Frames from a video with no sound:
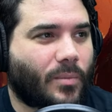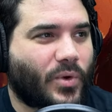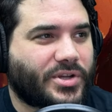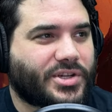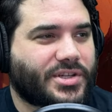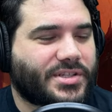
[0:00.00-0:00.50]

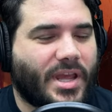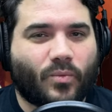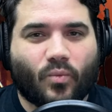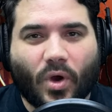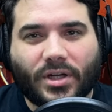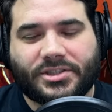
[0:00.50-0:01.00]
which is a
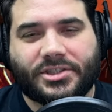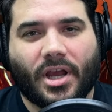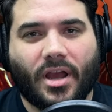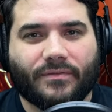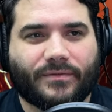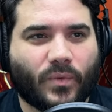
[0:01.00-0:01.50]

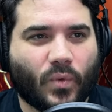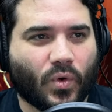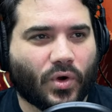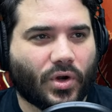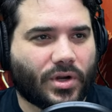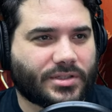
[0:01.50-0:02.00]
1-shot
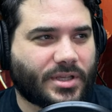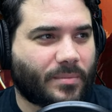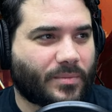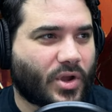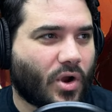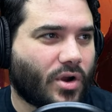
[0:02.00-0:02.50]
for
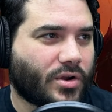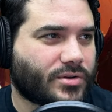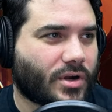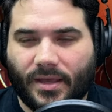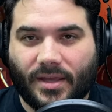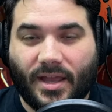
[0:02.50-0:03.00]
some card
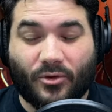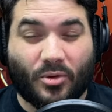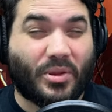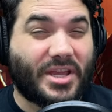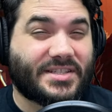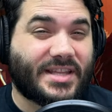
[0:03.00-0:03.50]
draw, and
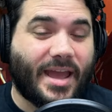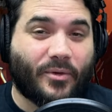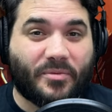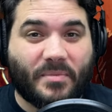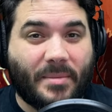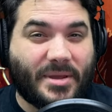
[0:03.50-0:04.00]
replace that
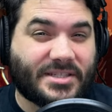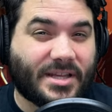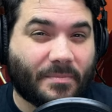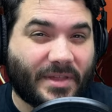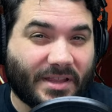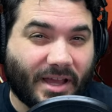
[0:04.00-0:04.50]
with maybe
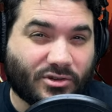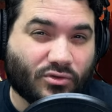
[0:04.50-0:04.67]
something like